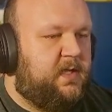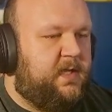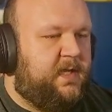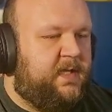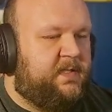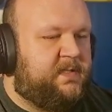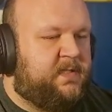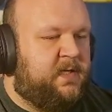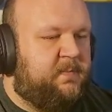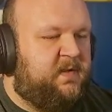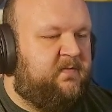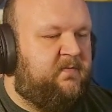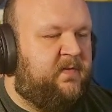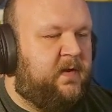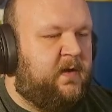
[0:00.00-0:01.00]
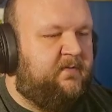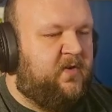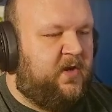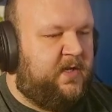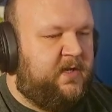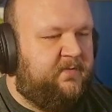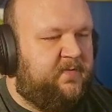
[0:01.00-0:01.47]
it's going to be very,
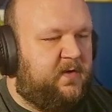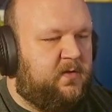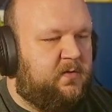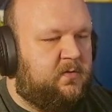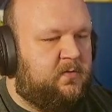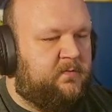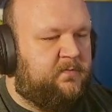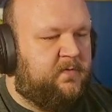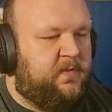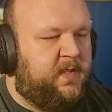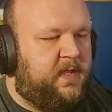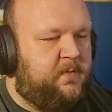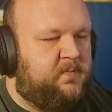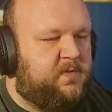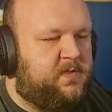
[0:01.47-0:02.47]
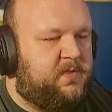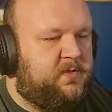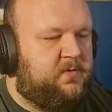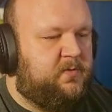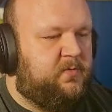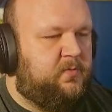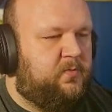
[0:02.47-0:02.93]
very difficult for them
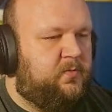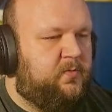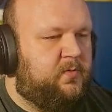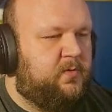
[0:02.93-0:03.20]
to